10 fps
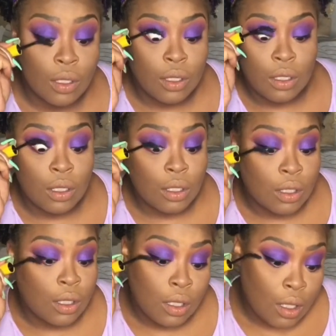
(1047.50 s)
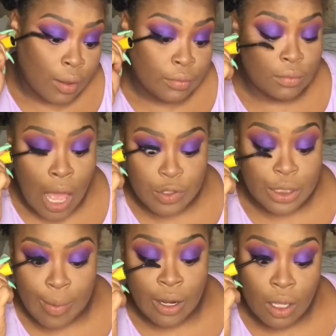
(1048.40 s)
After that is done,
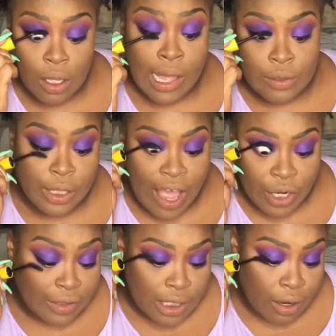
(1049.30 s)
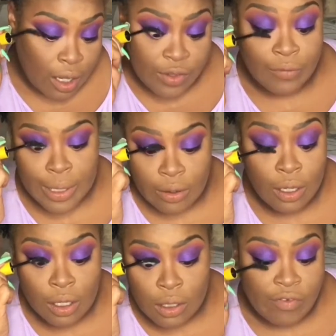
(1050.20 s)
I go in with my mascara
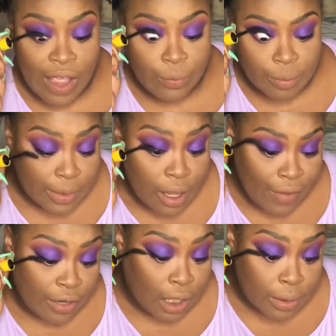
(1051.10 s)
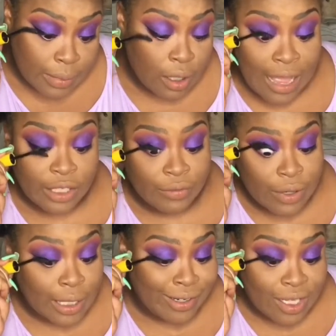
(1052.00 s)
to coat my natural
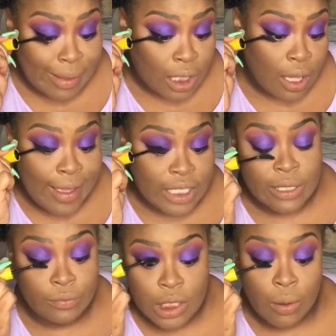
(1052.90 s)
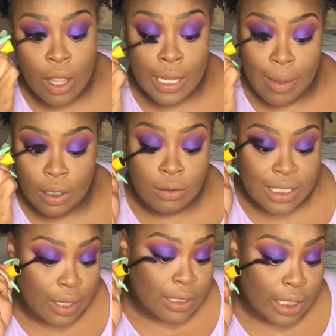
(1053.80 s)
lashes to prep
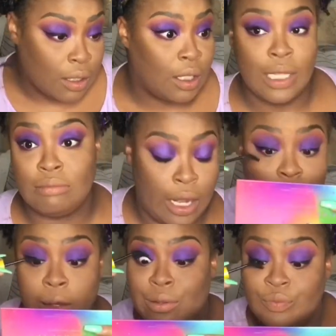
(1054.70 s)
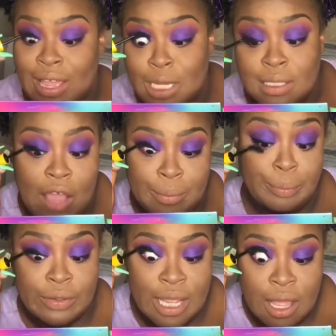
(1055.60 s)
them for false eyelash
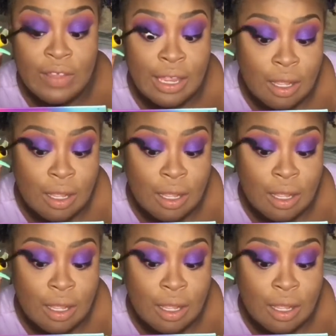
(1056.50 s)
application.